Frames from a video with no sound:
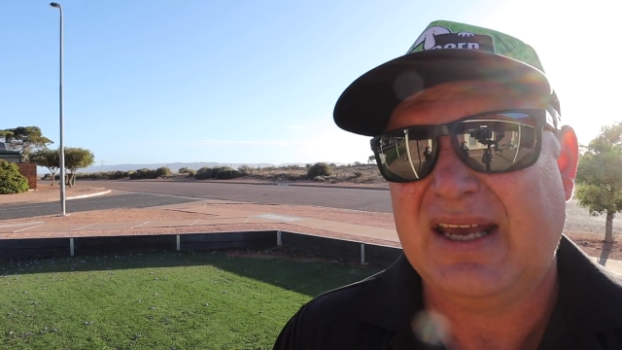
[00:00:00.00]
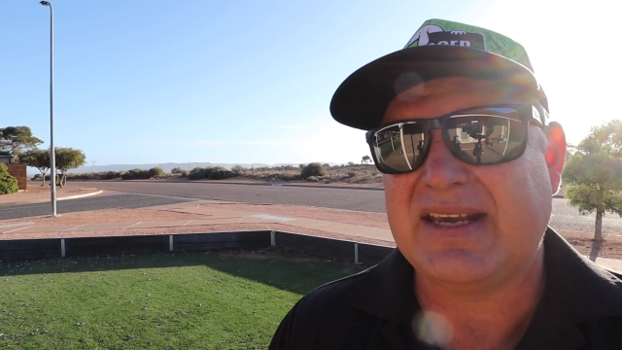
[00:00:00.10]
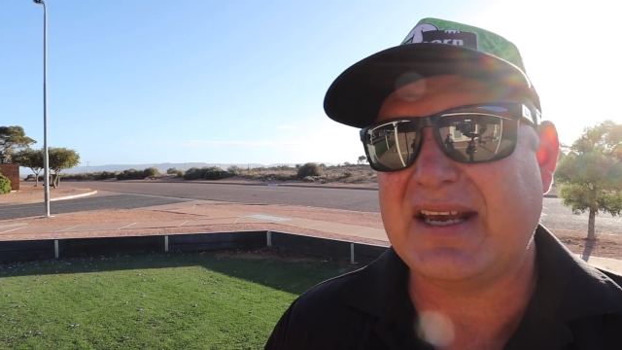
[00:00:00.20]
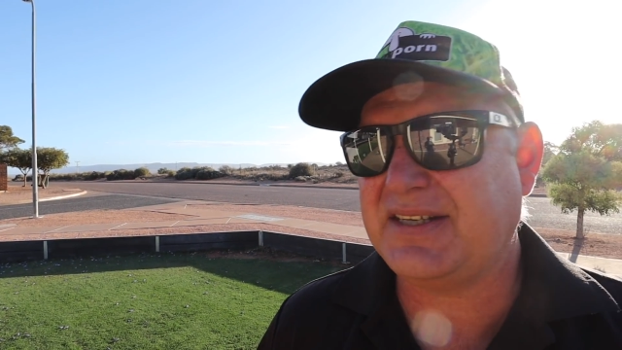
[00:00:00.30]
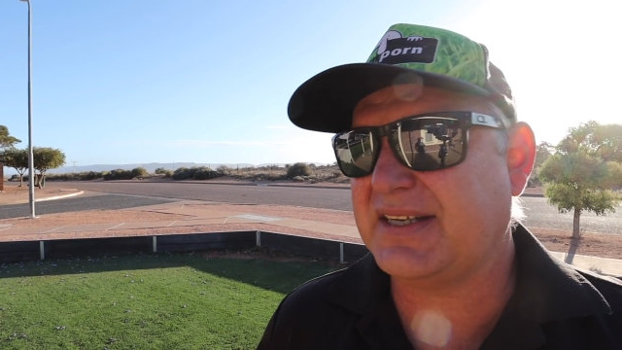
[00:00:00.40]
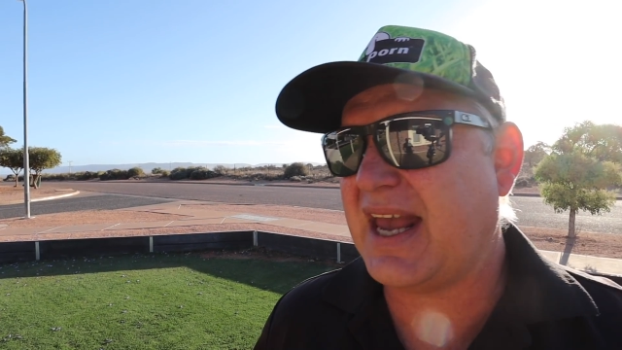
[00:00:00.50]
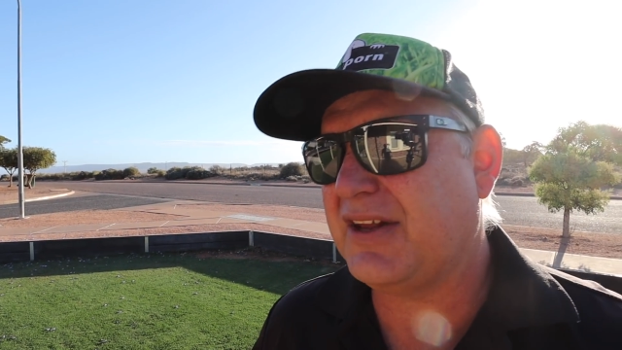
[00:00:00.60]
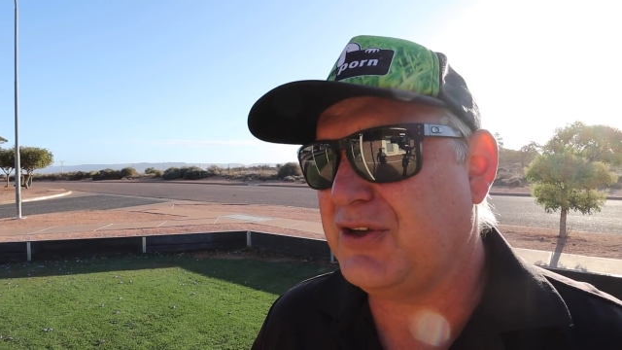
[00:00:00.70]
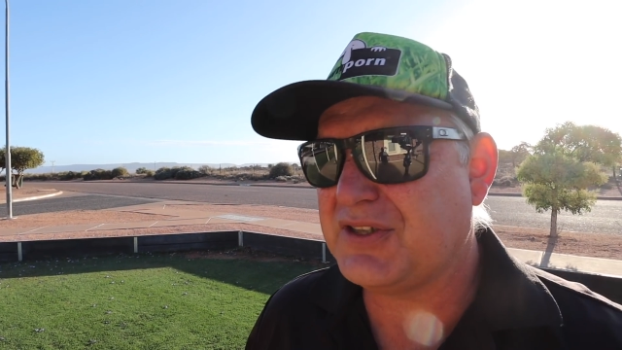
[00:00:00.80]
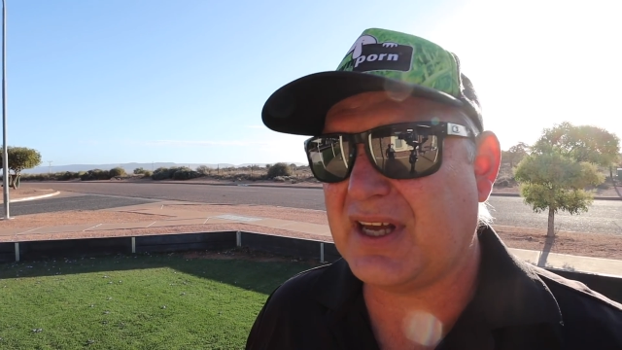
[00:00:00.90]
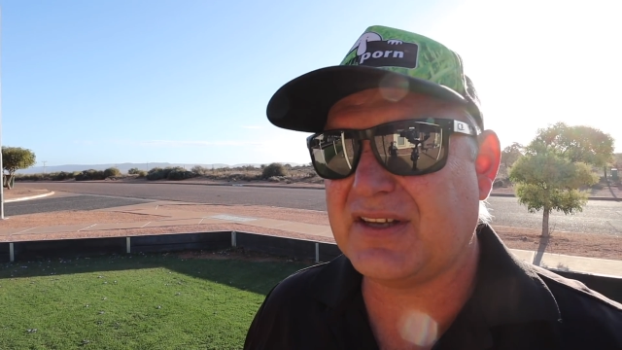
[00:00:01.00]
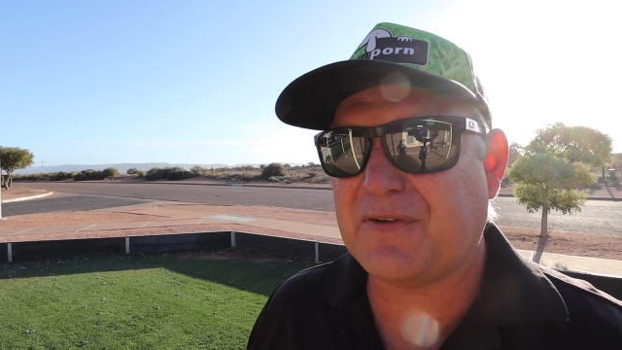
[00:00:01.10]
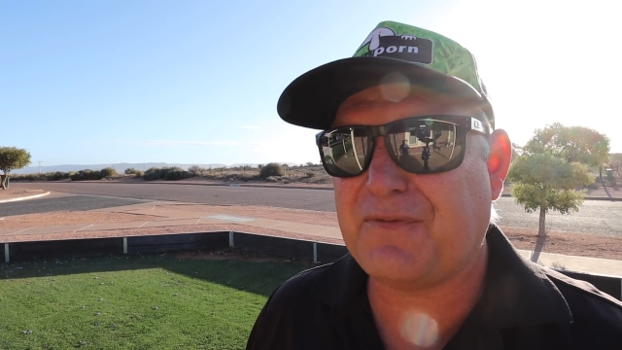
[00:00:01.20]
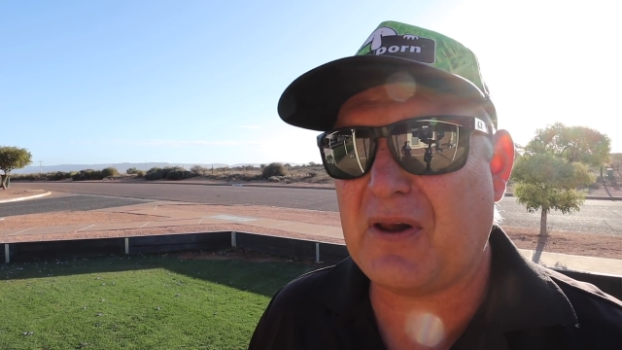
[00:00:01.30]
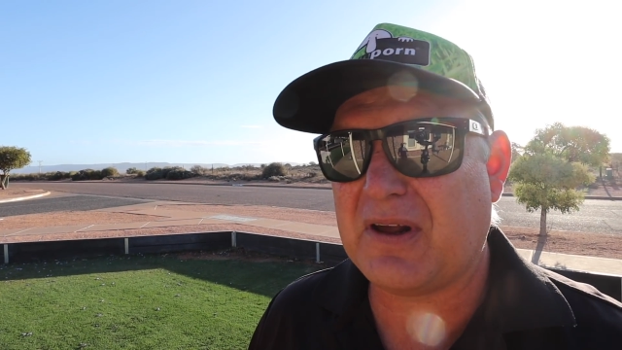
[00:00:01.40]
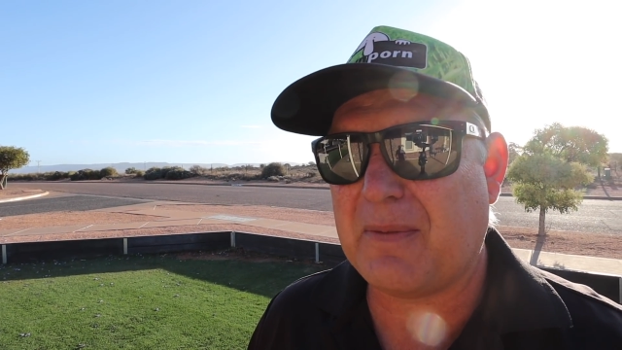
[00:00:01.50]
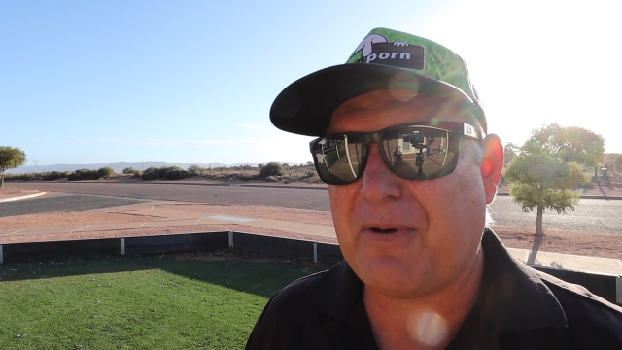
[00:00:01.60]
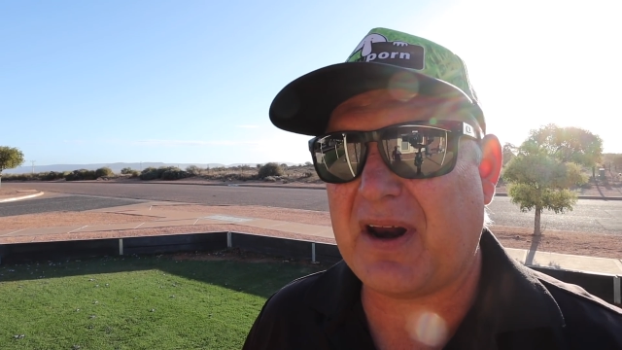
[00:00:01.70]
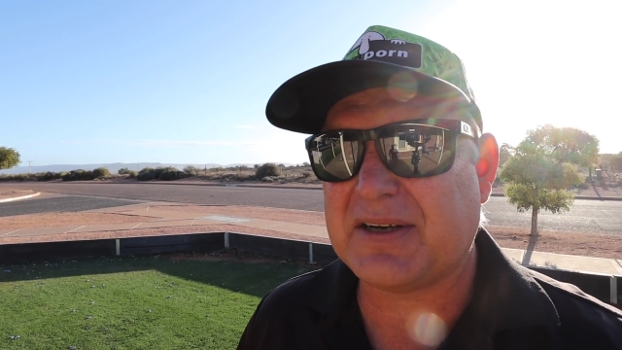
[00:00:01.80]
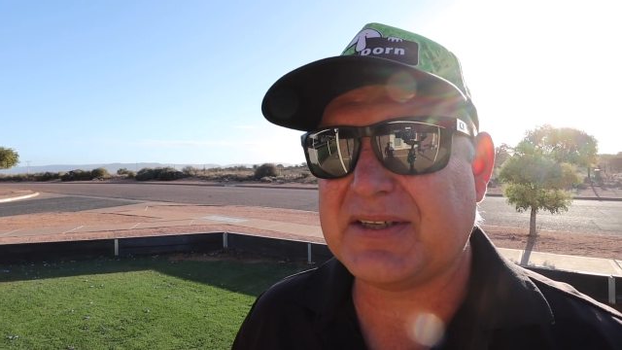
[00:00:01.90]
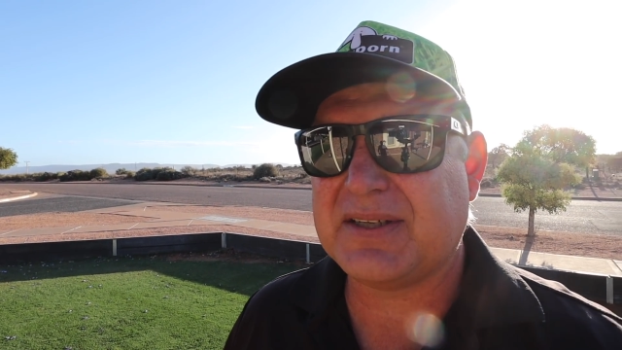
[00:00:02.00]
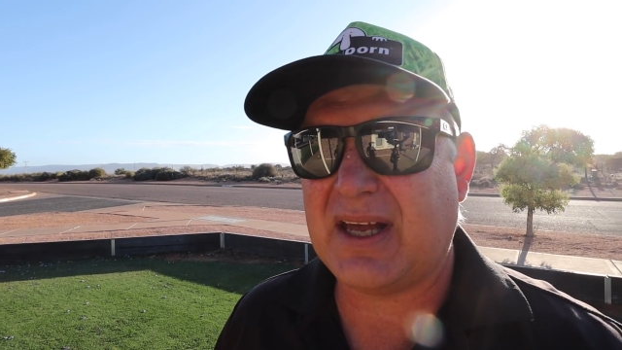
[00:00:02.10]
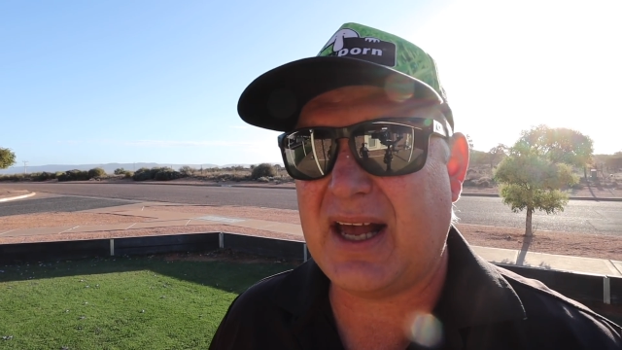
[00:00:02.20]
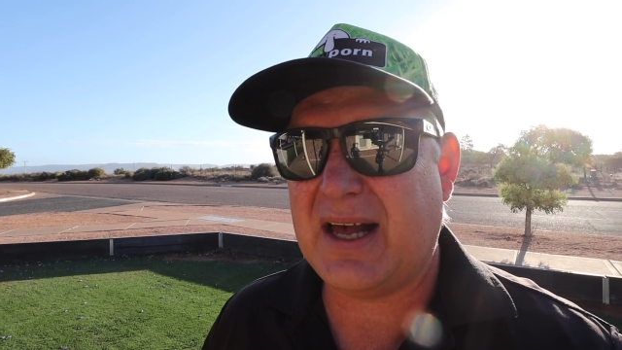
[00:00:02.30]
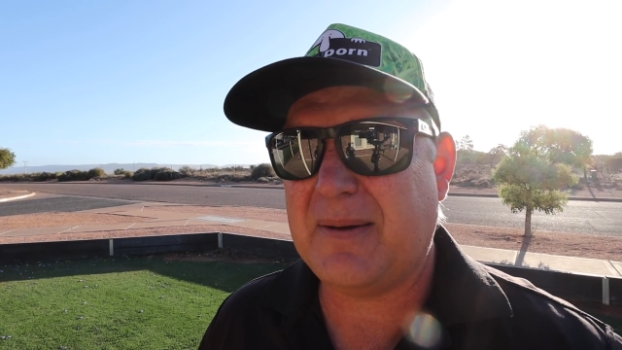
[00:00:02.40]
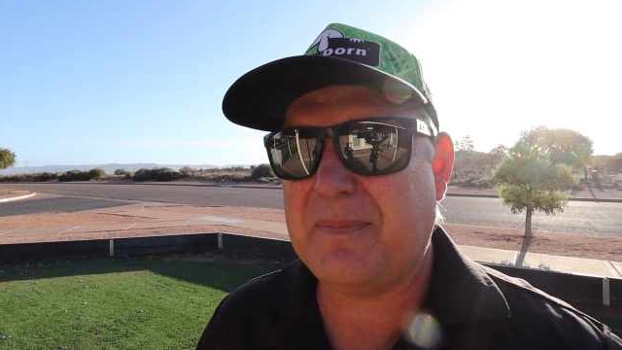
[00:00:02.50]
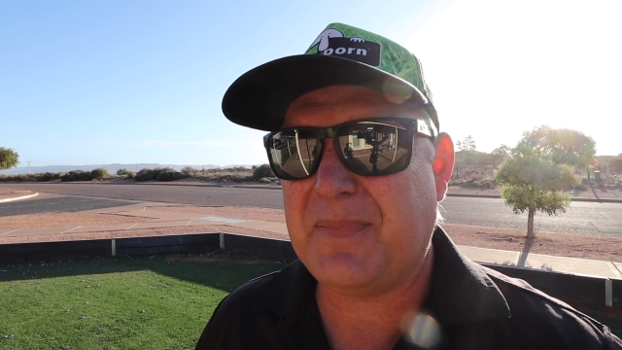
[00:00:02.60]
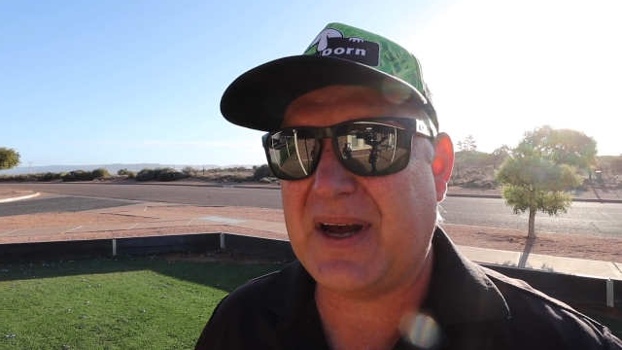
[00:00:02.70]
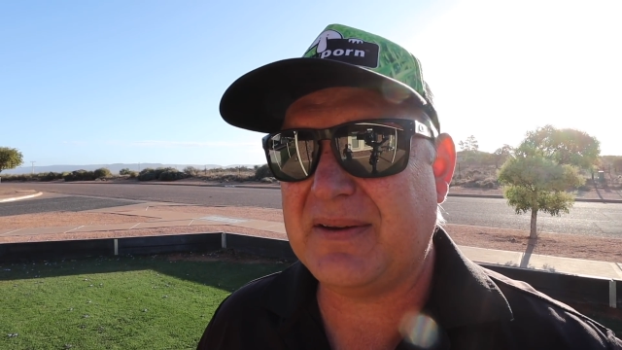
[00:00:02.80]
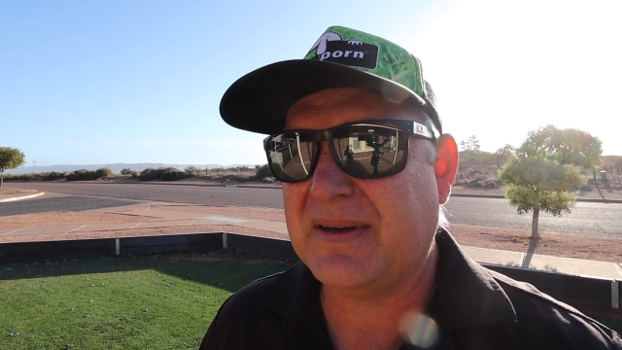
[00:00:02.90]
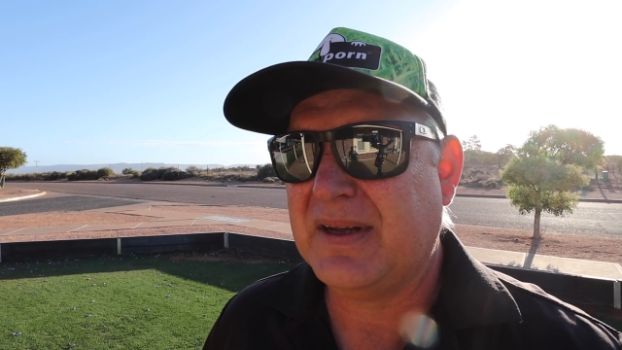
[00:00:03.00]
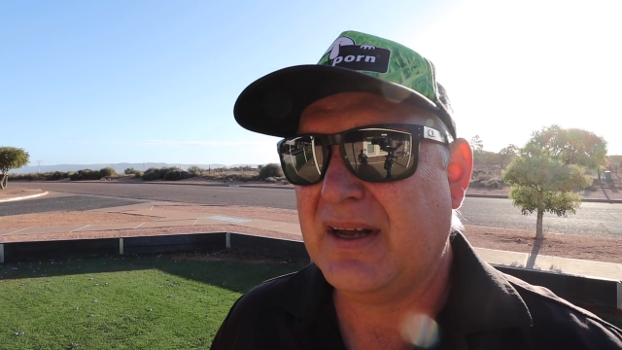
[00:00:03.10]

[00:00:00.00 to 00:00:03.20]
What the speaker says: Yes, you can use it as a foliar product, but